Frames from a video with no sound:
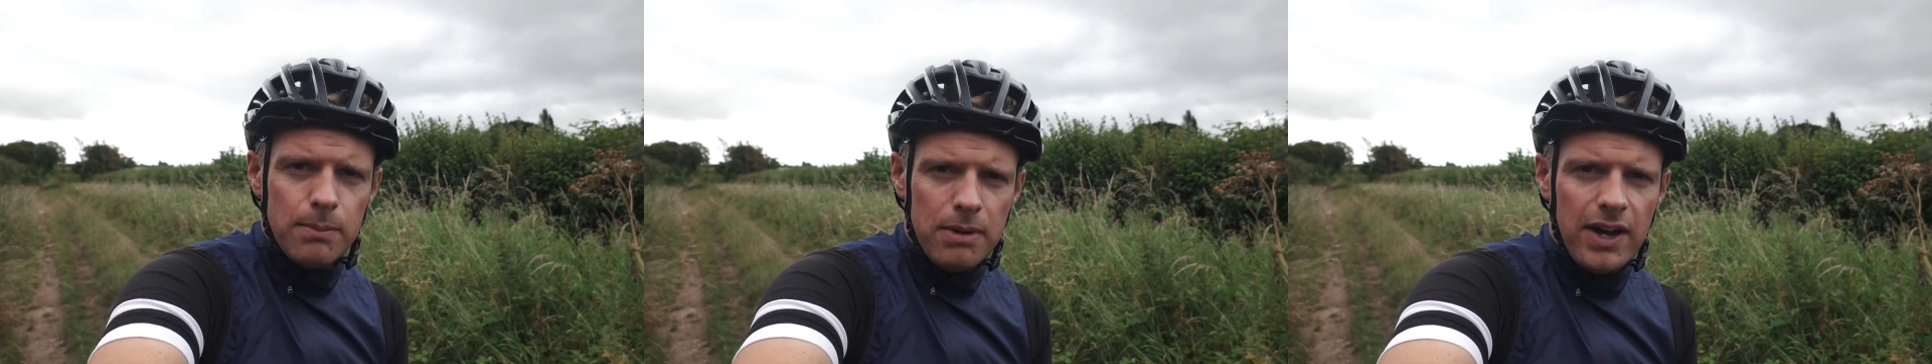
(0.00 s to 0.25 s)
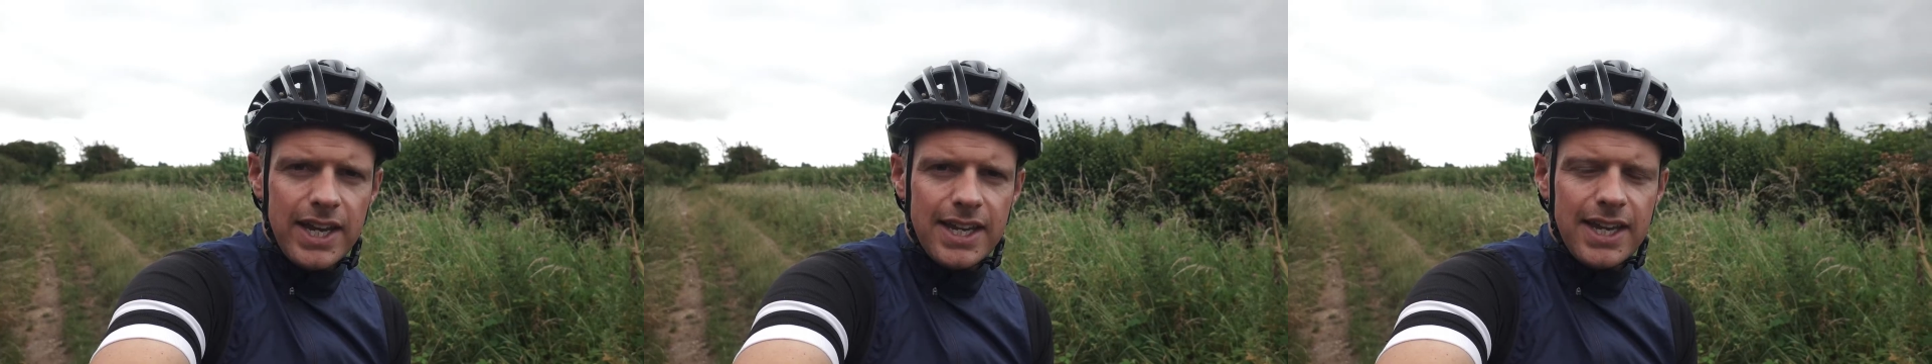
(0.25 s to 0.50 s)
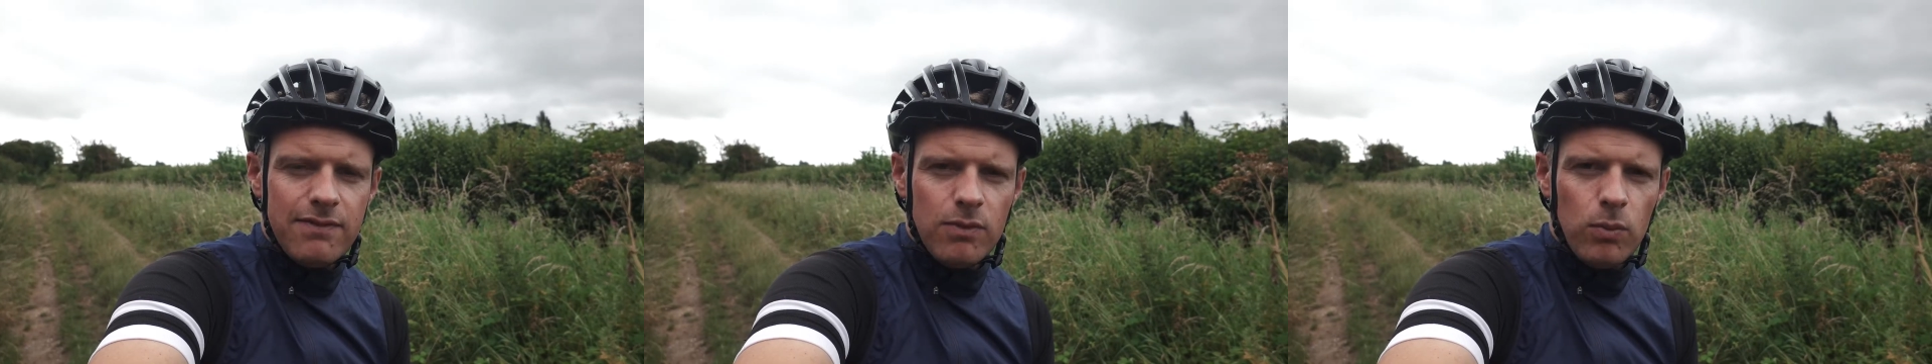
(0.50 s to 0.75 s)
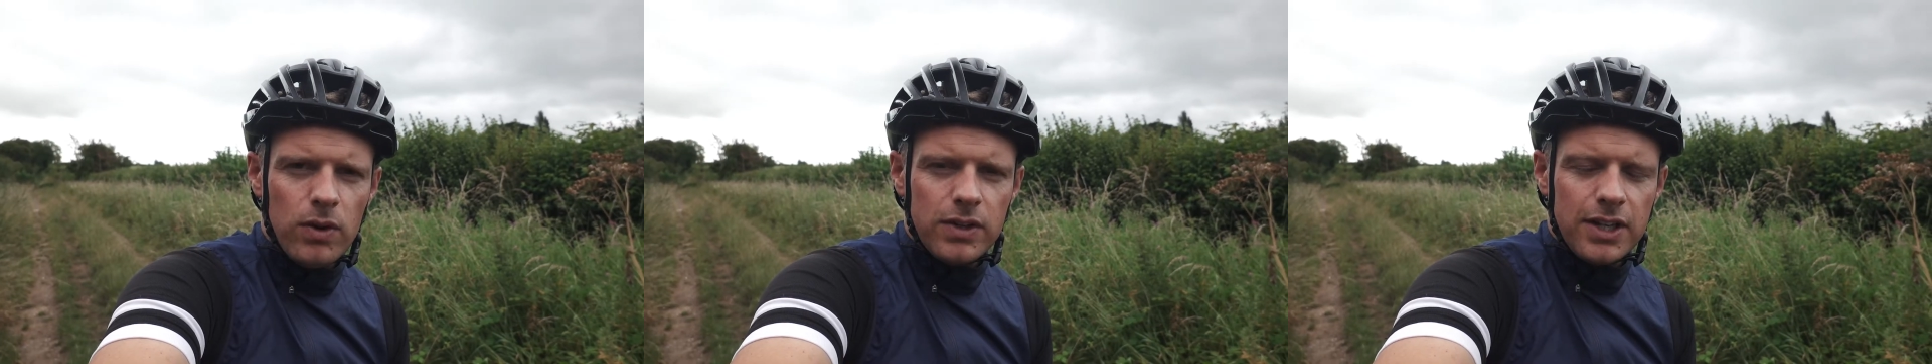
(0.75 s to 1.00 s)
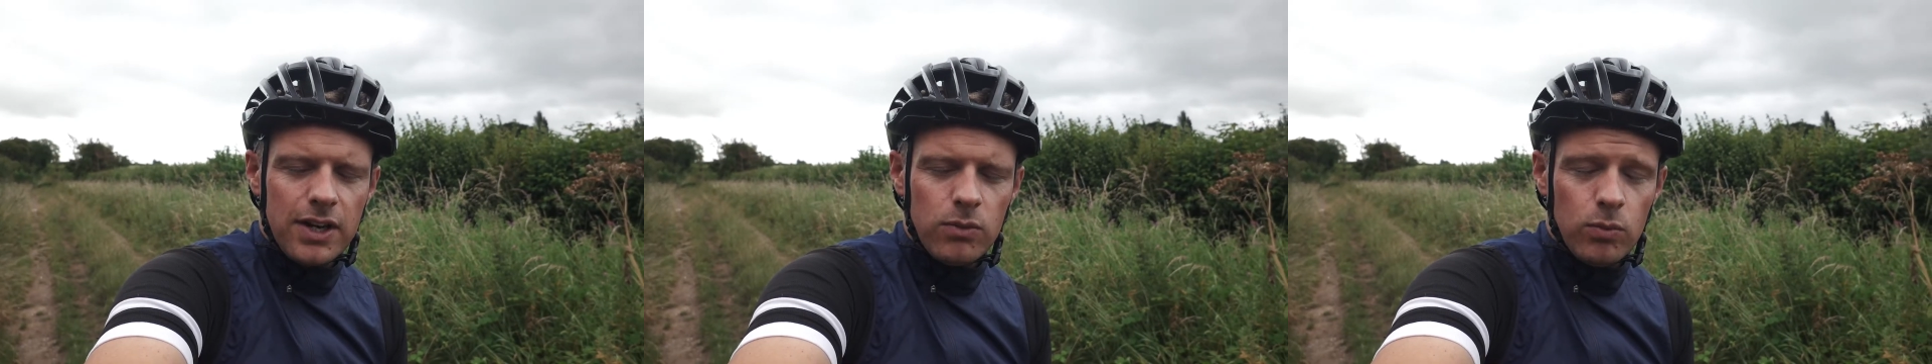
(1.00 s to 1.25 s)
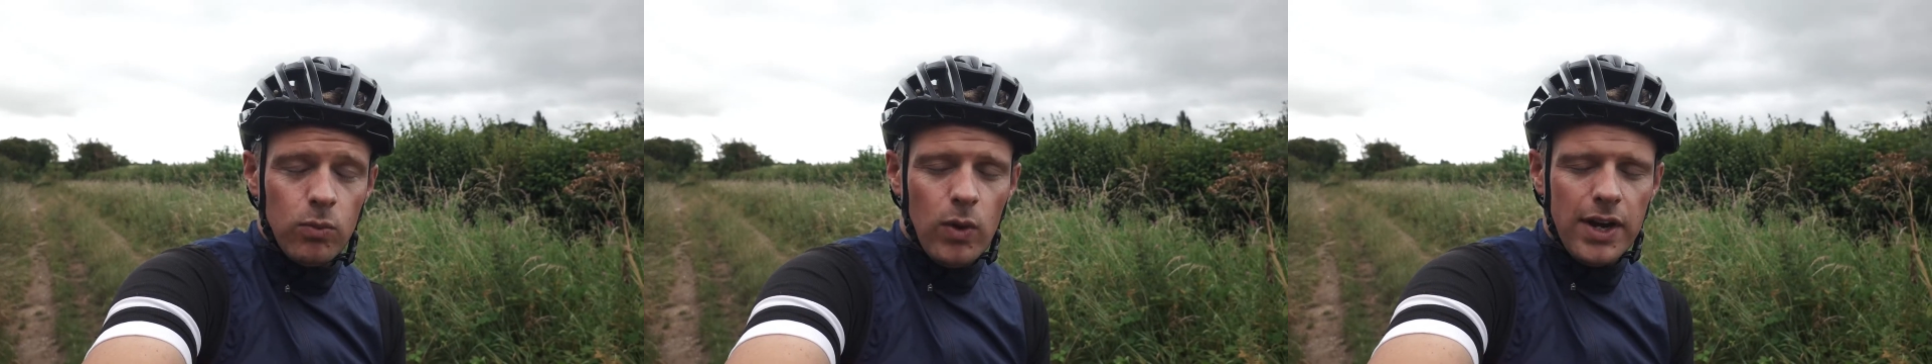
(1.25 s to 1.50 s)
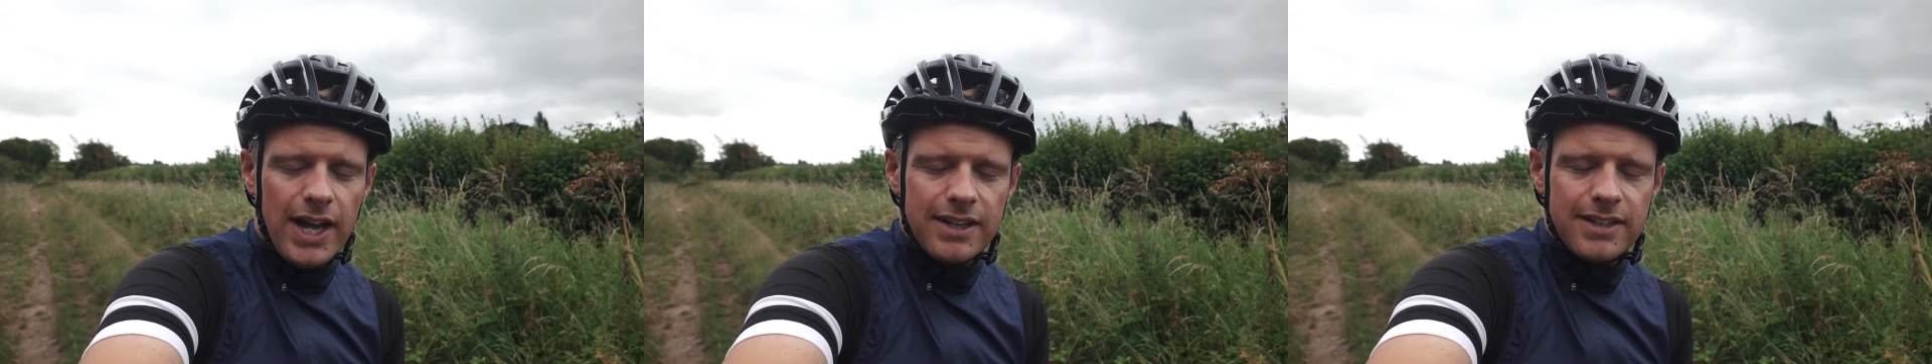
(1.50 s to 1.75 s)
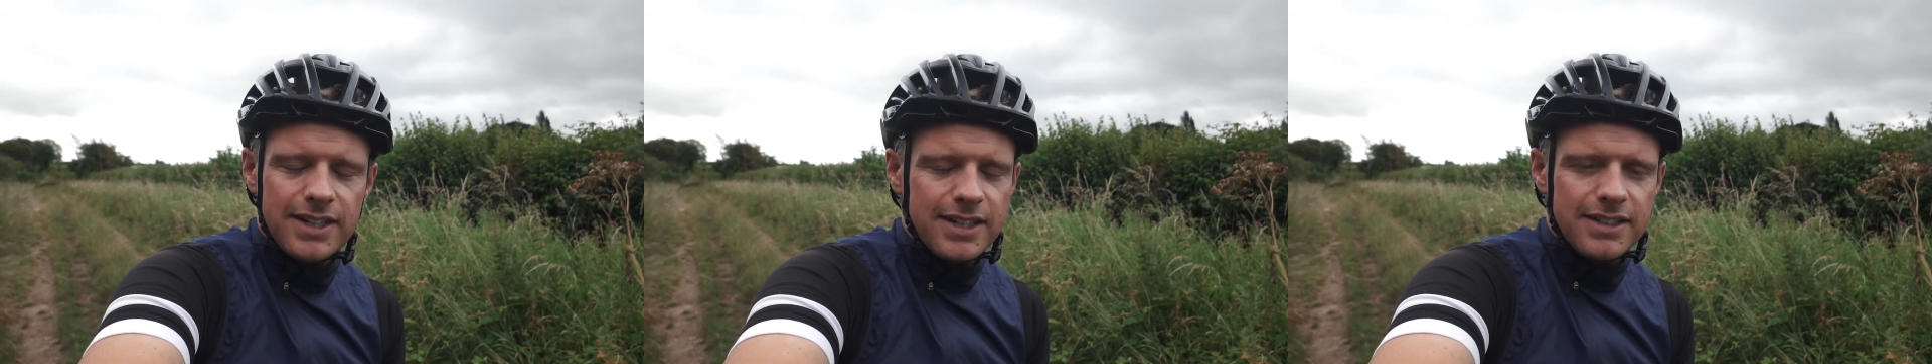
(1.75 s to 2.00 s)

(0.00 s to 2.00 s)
bike, even one-handed,